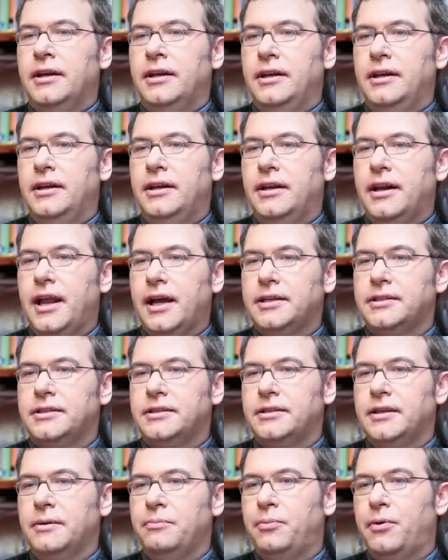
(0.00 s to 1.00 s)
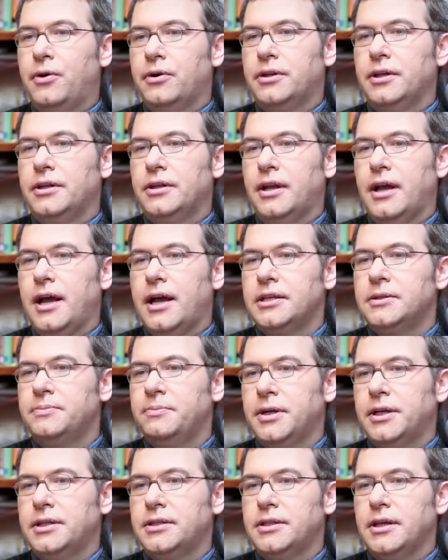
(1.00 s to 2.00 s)
Next important
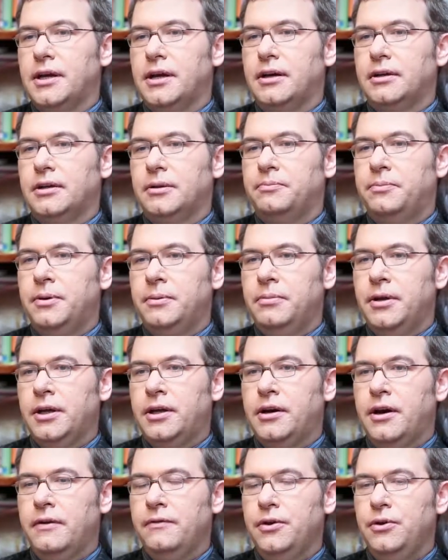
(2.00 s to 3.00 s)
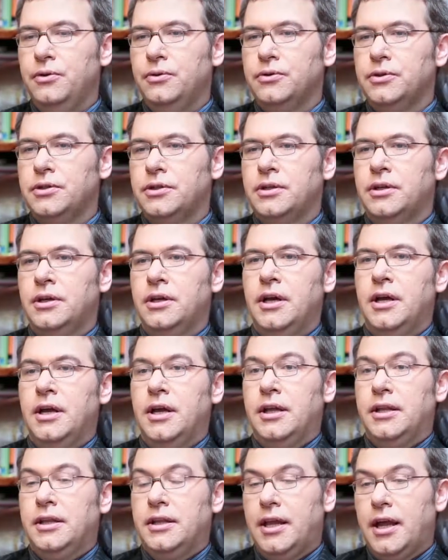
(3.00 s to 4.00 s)
aspects are the public revenues.
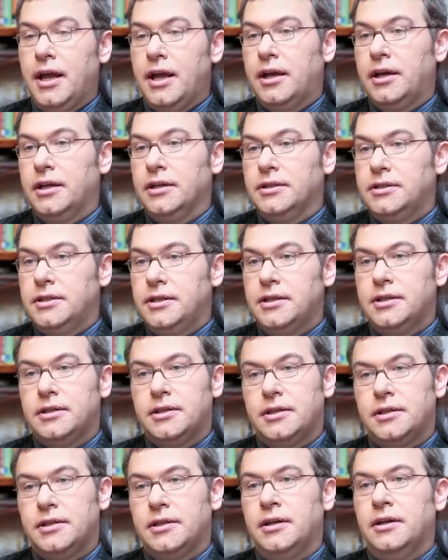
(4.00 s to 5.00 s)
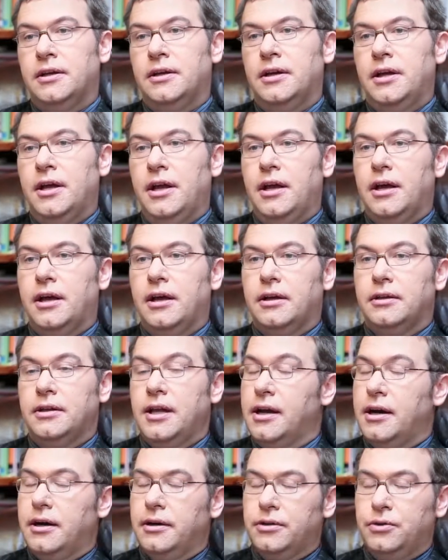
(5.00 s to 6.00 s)
They consist,
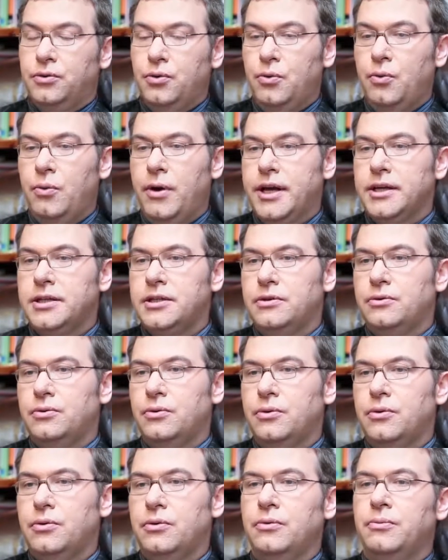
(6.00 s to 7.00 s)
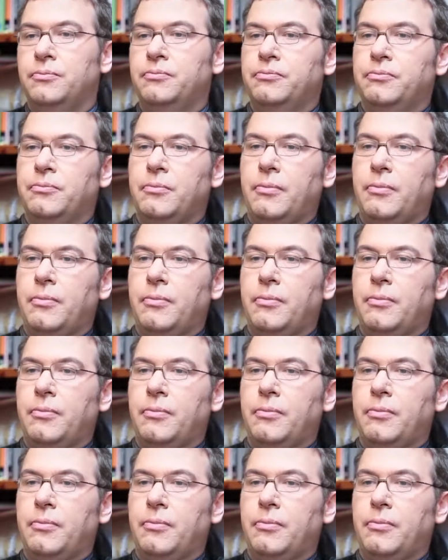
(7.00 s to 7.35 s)
there are two ways to